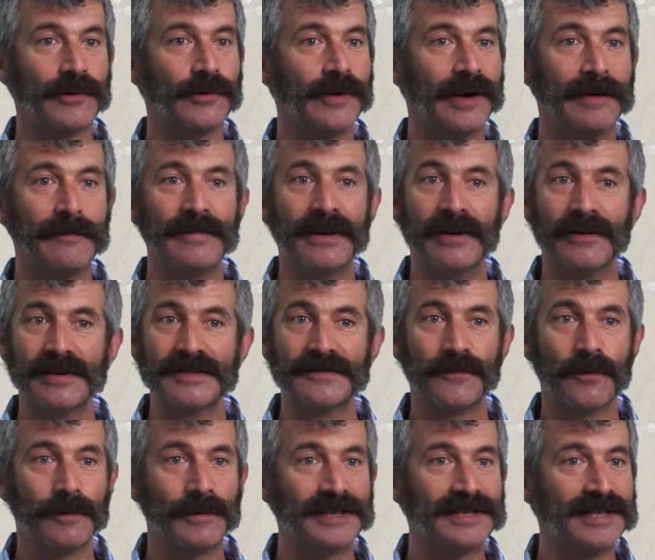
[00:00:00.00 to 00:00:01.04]
grandparents'
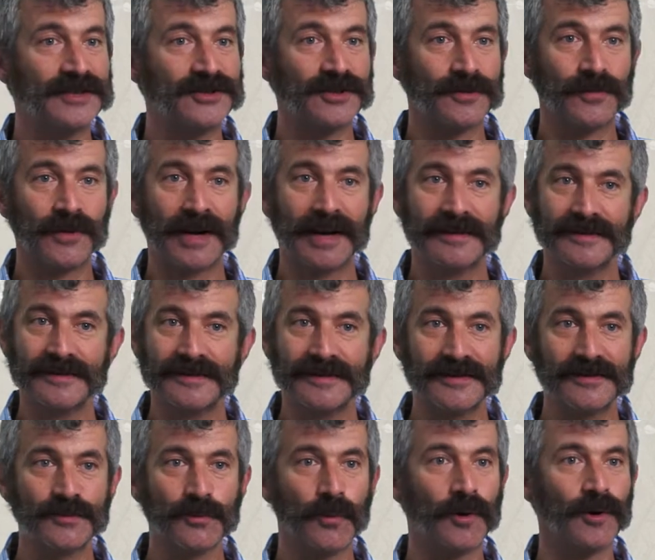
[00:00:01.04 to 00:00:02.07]
fermentation
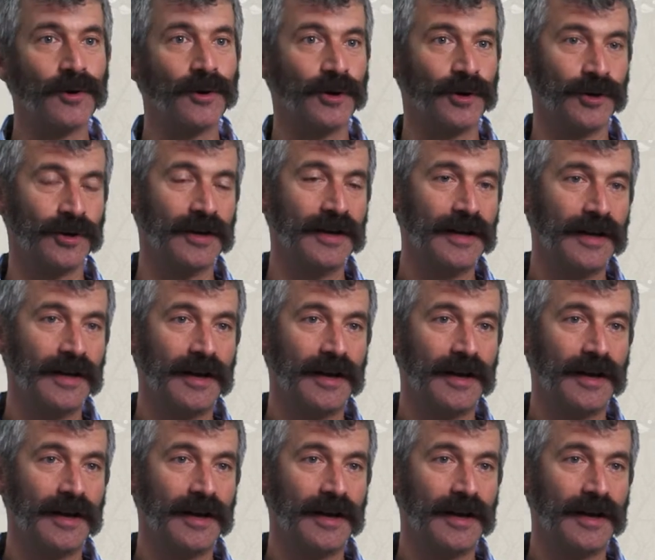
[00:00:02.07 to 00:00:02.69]
practices were,